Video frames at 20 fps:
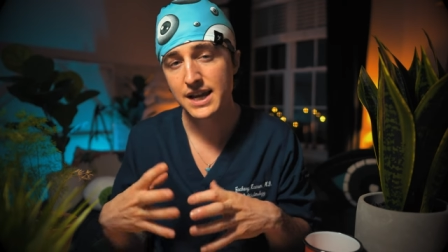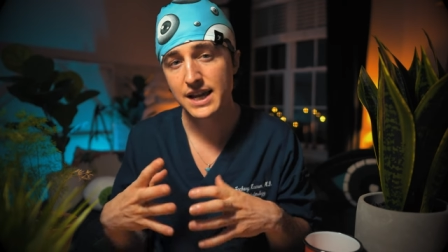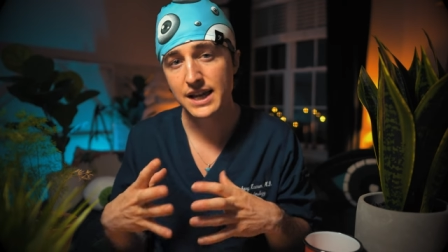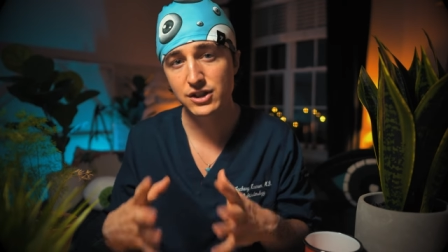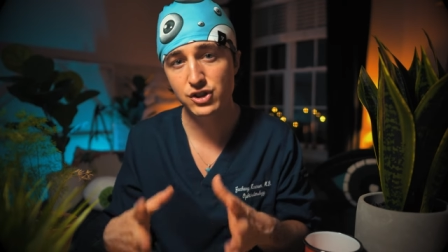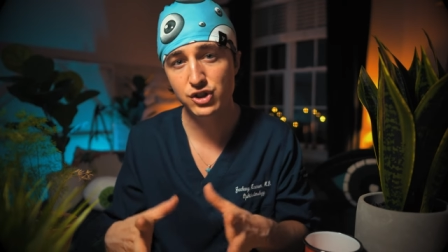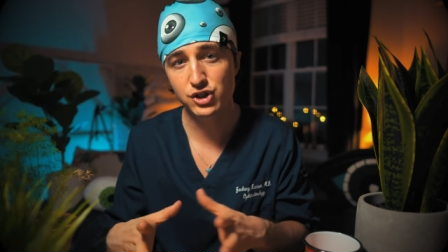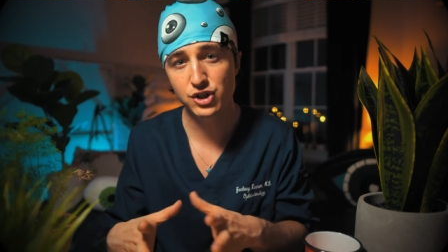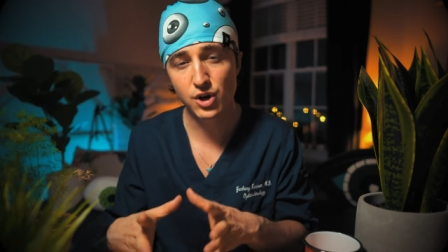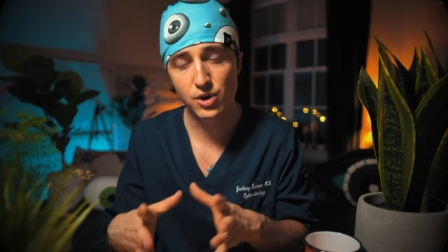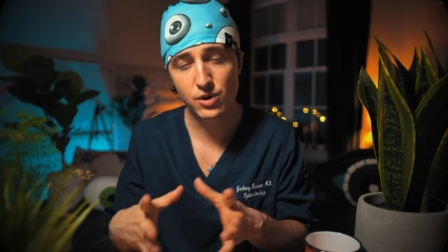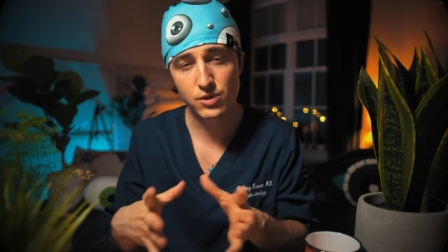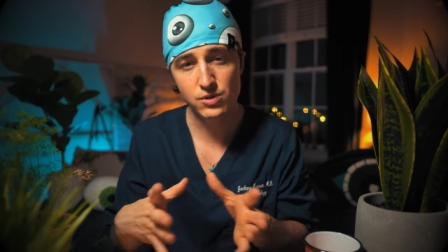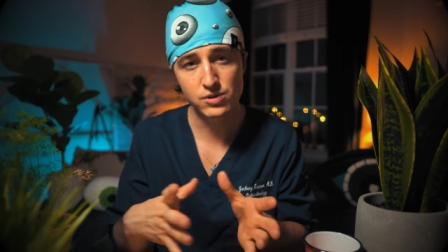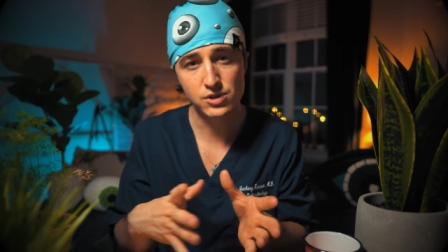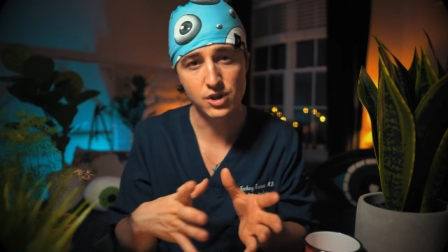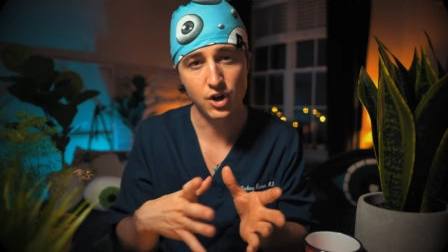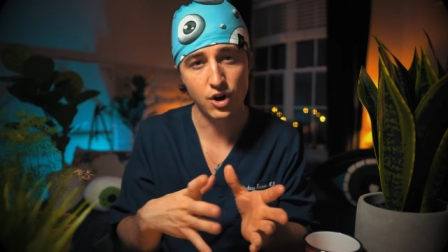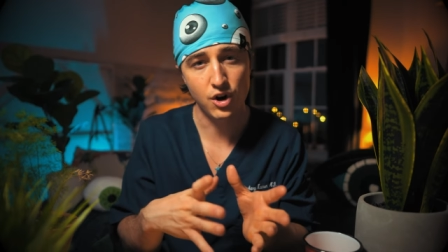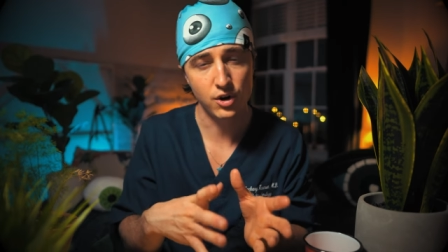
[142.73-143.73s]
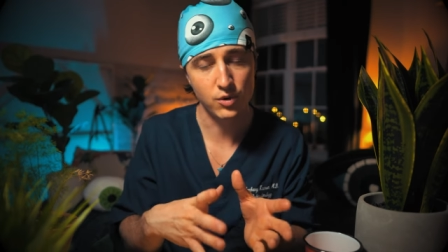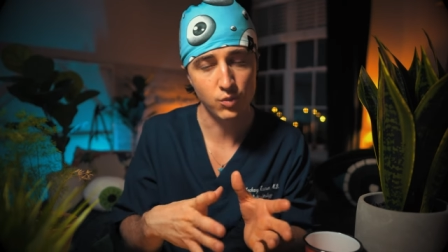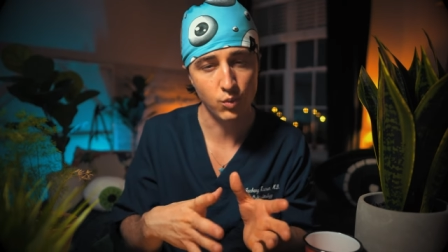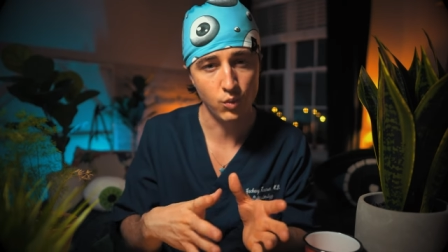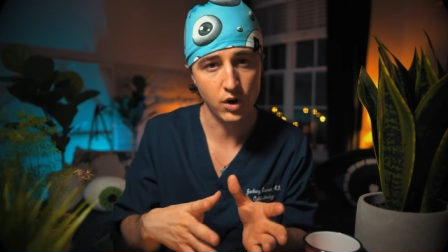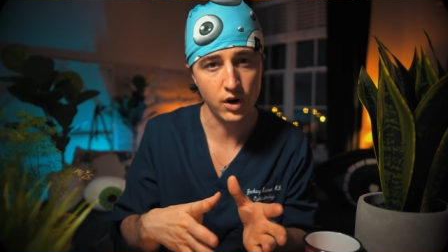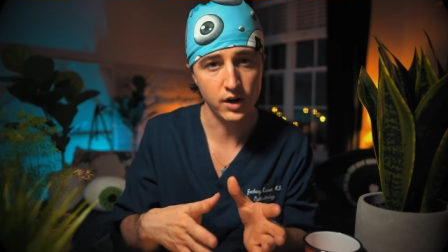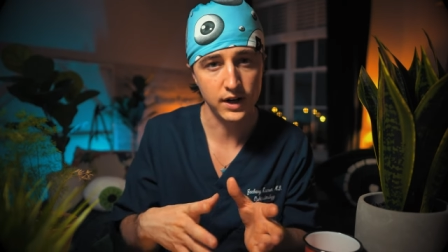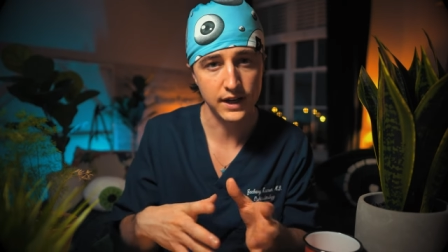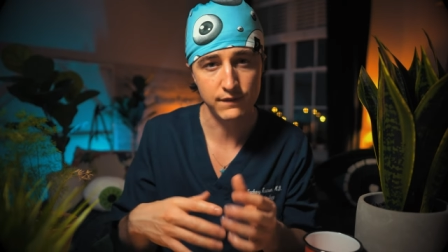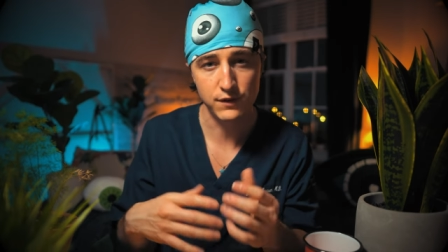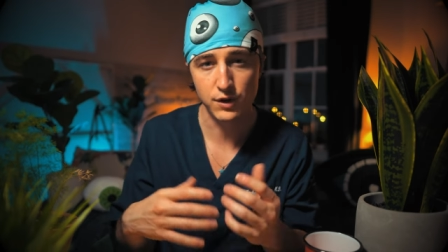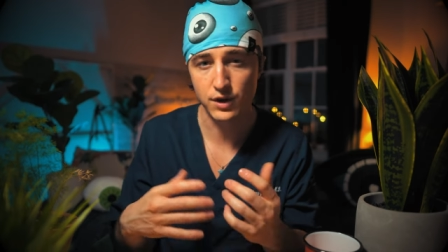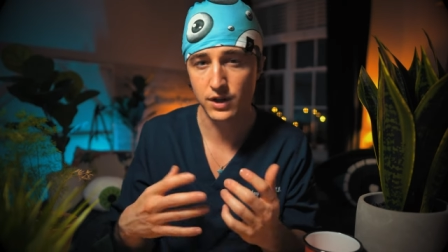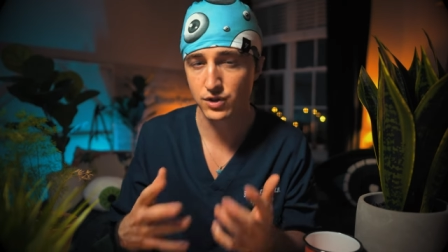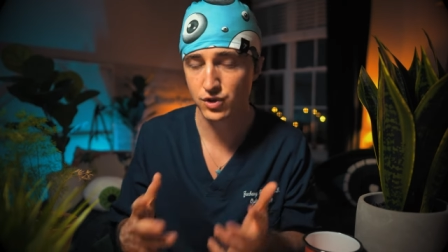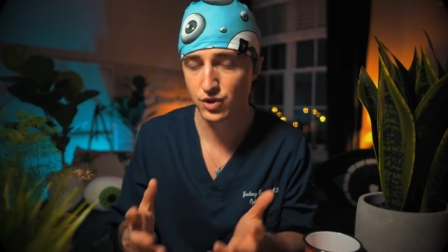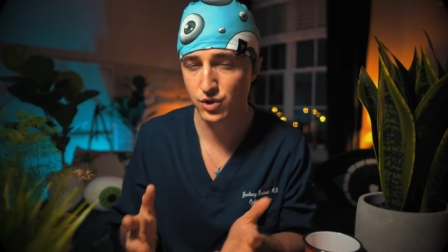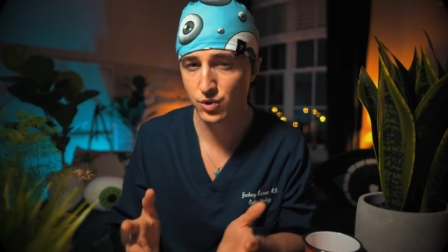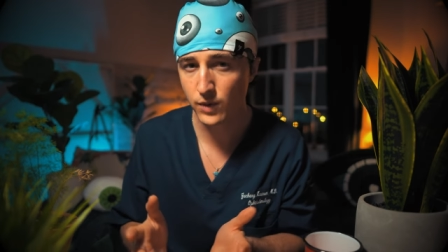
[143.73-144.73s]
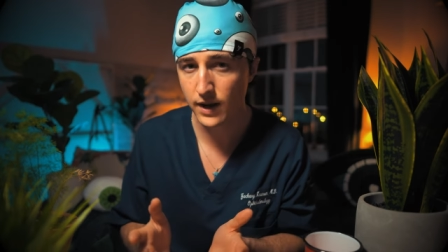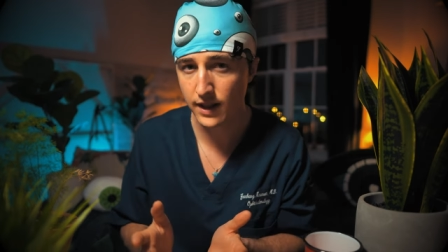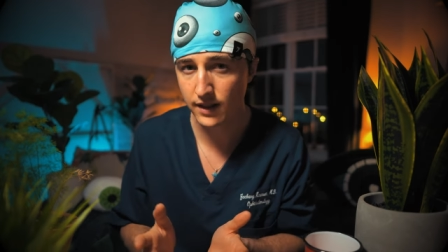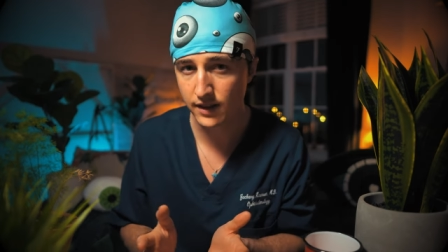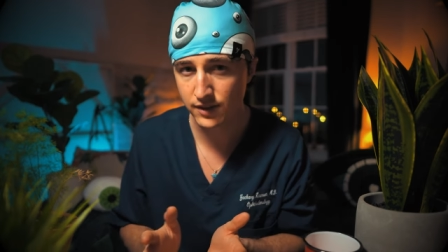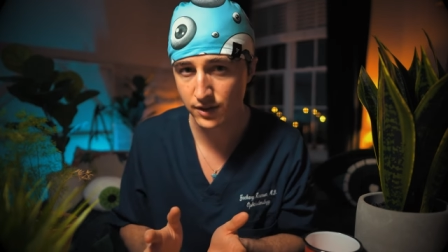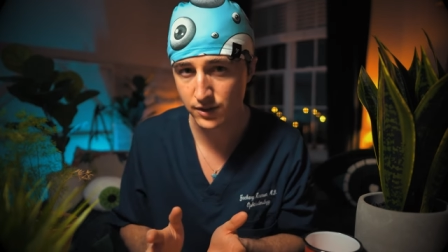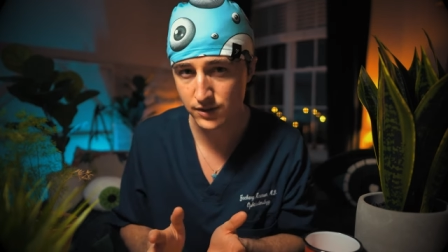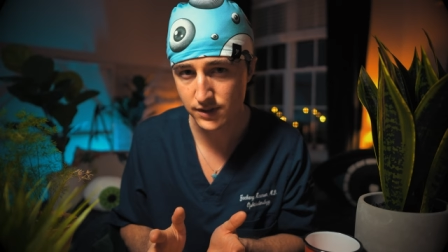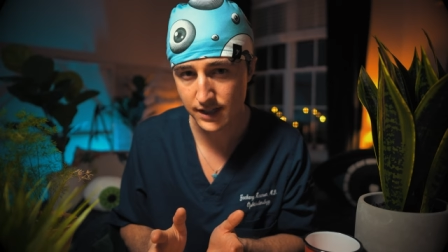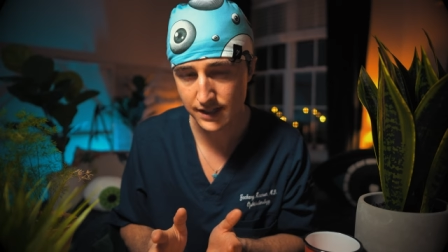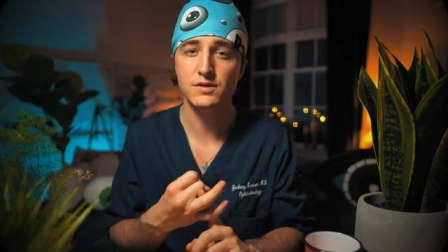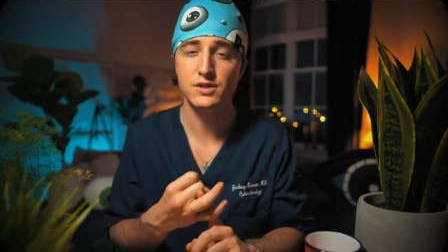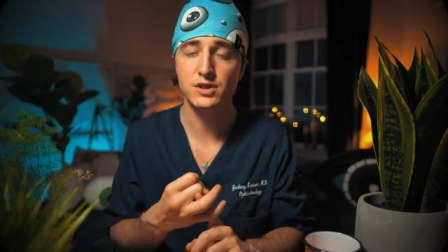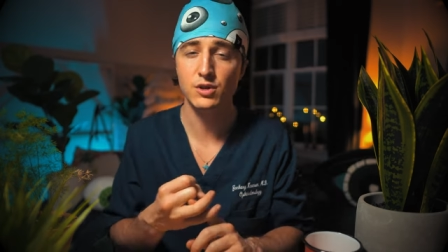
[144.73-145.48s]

It shows hard work if you can do well in those things.